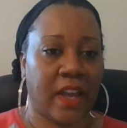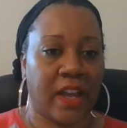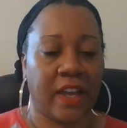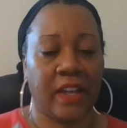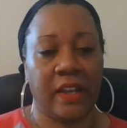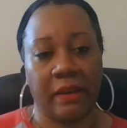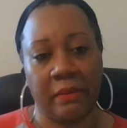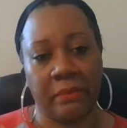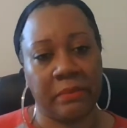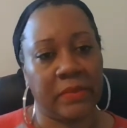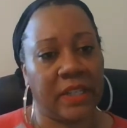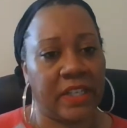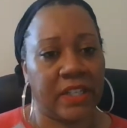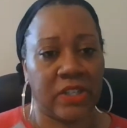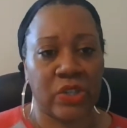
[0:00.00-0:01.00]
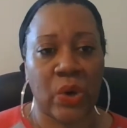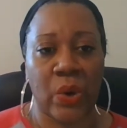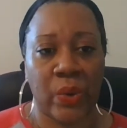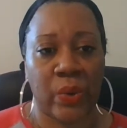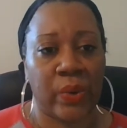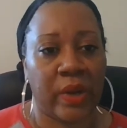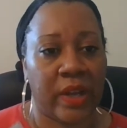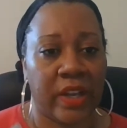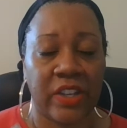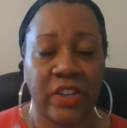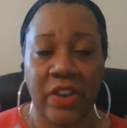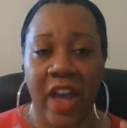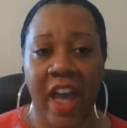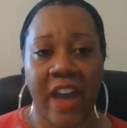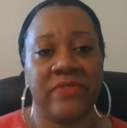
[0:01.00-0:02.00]
Again, and so
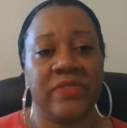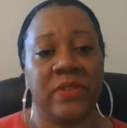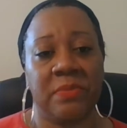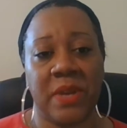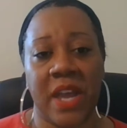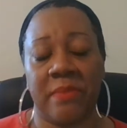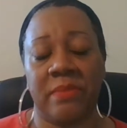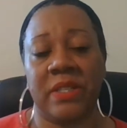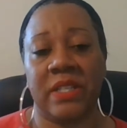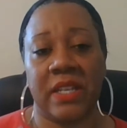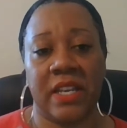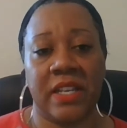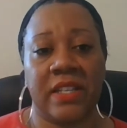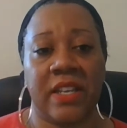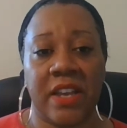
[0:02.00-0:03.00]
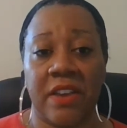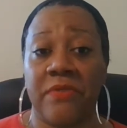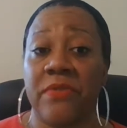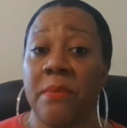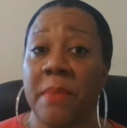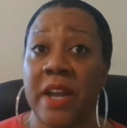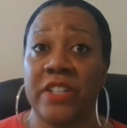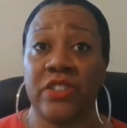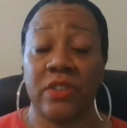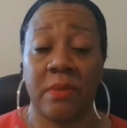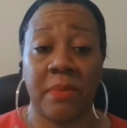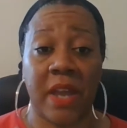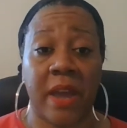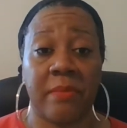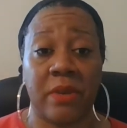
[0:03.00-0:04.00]
you have to be able to get the information to
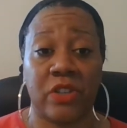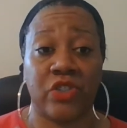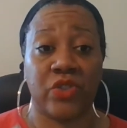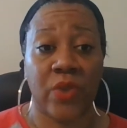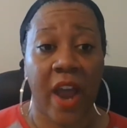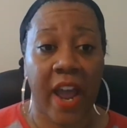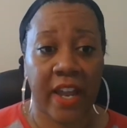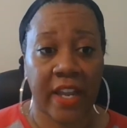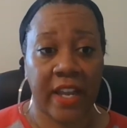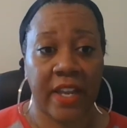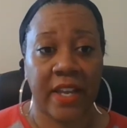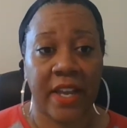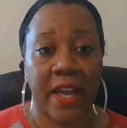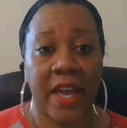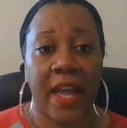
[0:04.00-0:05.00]
be able to track it